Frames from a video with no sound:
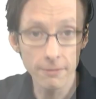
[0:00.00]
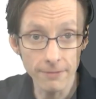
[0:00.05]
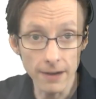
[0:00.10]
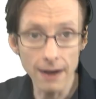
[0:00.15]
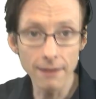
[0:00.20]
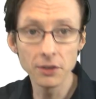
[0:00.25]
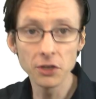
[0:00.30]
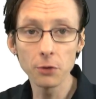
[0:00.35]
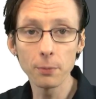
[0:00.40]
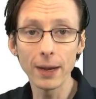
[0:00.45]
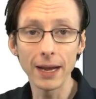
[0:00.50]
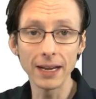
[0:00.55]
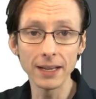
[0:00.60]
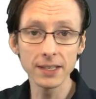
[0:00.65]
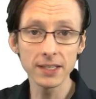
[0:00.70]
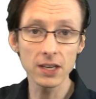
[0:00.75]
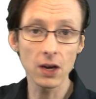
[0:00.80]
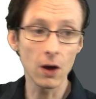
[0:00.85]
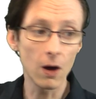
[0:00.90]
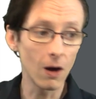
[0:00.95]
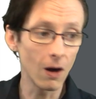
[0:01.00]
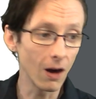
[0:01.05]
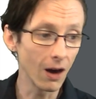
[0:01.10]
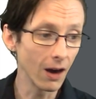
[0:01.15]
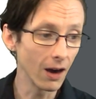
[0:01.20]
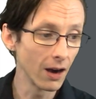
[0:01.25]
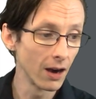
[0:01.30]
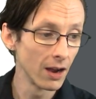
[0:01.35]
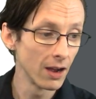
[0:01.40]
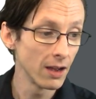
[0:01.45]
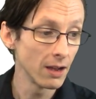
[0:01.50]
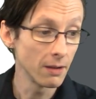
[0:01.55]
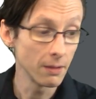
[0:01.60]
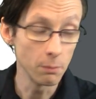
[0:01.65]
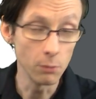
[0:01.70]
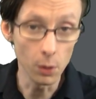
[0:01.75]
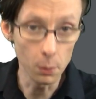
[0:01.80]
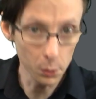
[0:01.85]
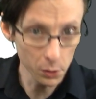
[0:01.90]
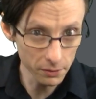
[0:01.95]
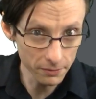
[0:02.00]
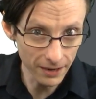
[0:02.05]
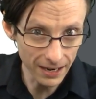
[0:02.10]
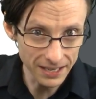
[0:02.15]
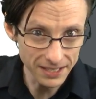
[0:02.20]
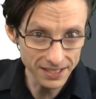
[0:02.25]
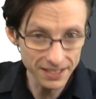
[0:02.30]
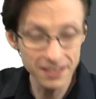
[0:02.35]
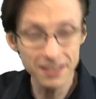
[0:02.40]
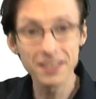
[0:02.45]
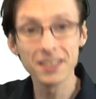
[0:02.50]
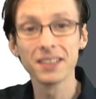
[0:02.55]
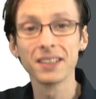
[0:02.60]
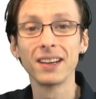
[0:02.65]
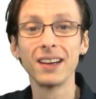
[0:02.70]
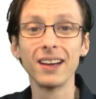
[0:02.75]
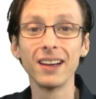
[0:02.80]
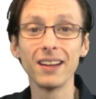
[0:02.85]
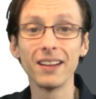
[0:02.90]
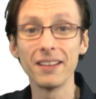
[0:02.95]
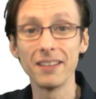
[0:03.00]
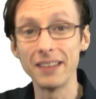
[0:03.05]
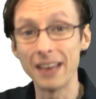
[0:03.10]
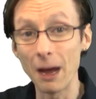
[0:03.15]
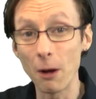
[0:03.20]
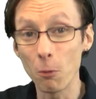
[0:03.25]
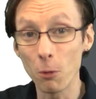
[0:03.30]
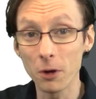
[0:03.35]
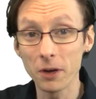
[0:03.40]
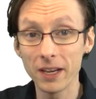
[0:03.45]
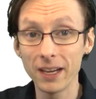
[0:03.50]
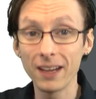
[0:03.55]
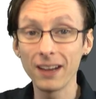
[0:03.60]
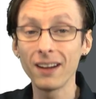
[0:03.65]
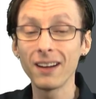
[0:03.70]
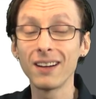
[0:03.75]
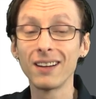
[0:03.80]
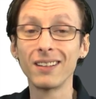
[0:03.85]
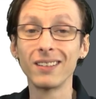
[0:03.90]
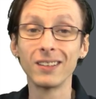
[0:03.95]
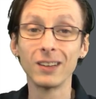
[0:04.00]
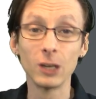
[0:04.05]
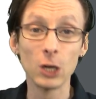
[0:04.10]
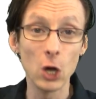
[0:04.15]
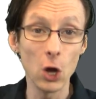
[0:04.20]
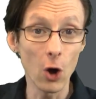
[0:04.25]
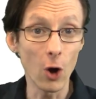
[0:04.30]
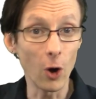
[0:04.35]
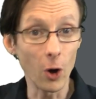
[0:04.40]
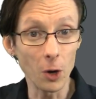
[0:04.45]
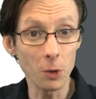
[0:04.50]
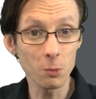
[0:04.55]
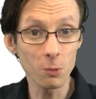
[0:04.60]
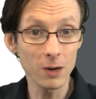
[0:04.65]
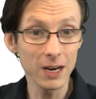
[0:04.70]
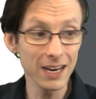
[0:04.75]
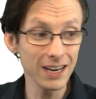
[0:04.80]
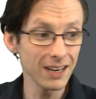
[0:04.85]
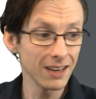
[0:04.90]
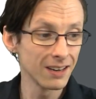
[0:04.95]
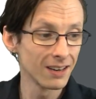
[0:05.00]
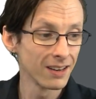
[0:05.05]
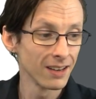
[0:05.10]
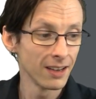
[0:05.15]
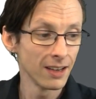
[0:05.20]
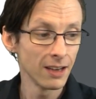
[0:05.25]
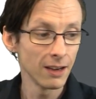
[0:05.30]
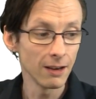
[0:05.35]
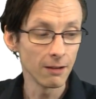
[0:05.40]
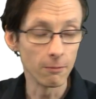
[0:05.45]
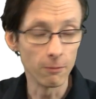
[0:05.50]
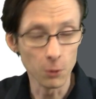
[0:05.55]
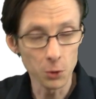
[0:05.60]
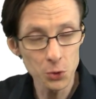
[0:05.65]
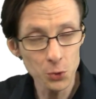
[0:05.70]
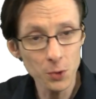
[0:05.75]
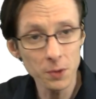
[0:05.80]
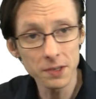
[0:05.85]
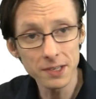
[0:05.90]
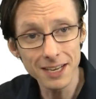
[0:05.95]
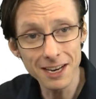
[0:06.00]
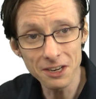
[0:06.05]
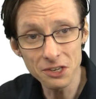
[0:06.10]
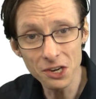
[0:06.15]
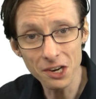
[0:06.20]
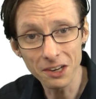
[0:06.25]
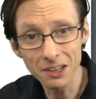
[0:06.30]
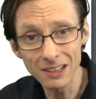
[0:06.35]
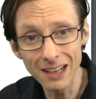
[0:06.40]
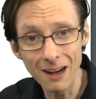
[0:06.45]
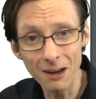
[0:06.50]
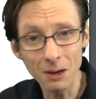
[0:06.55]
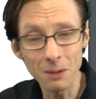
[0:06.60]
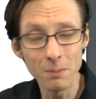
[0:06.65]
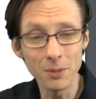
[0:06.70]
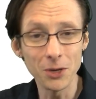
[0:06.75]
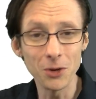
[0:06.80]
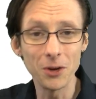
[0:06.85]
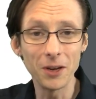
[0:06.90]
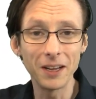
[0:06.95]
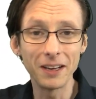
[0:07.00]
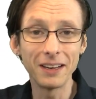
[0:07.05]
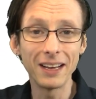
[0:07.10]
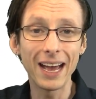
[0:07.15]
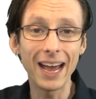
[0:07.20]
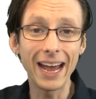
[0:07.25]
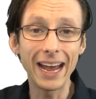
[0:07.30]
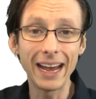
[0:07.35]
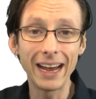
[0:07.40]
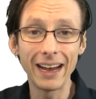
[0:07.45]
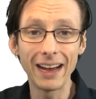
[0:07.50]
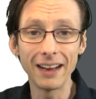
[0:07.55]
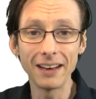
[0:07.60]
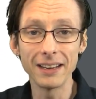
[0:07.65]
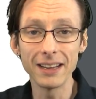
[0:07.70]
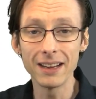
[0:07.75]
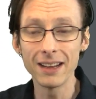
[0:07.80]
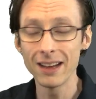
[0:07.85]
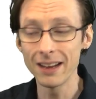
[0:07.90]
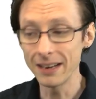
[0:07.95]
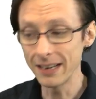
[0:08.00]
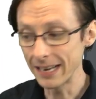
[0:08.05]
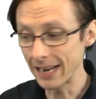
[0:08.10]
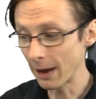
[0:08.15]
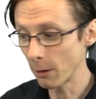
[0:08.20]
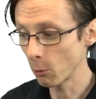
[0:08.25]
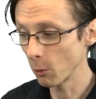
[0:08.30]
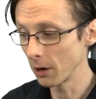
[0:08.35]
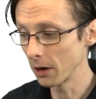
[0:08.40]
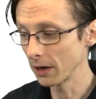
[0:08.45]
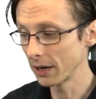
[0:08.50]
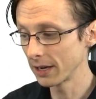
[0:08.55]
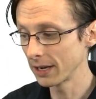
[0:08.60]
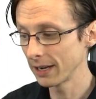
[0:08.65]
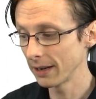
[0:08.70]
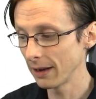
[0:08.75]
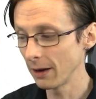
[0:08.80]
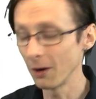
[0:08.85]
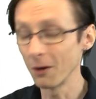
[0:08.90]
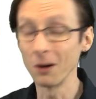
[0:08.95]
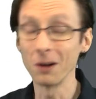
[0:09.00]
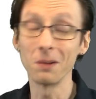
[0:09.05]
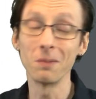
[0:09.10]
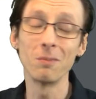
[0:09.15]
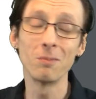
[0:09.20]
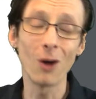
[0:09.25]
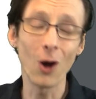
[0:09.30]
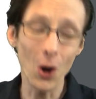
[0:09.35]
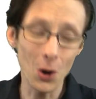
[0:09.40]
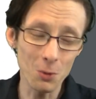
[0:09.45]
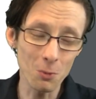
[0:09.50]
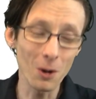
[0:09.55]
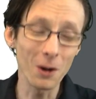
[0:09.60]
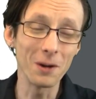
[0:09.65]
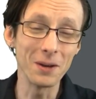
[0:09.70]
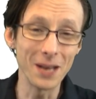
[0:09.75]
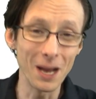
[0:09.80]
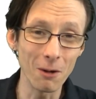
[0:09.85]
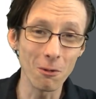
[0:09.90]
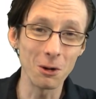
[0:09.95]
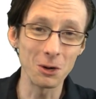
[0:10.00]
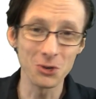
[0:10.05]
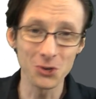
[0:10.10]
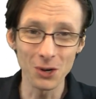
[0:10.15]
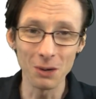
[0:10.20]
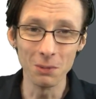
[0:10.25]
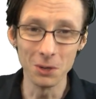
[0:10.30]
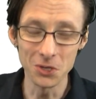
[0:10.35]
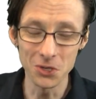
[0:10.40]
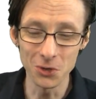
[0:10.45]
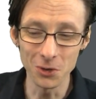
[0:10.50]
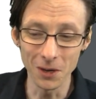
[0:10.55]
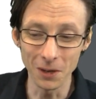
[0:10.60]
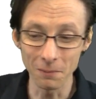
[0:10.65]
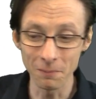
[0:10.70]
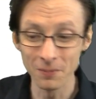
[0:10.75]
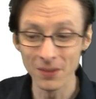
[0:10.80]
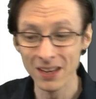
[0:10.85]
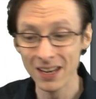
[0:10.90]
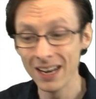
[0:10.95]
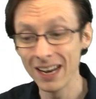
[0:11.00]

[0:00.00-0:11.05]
the five domains are mobile devices, networking, hardware, virtualization, cloud computing, and network or hardware and network troubleshooting.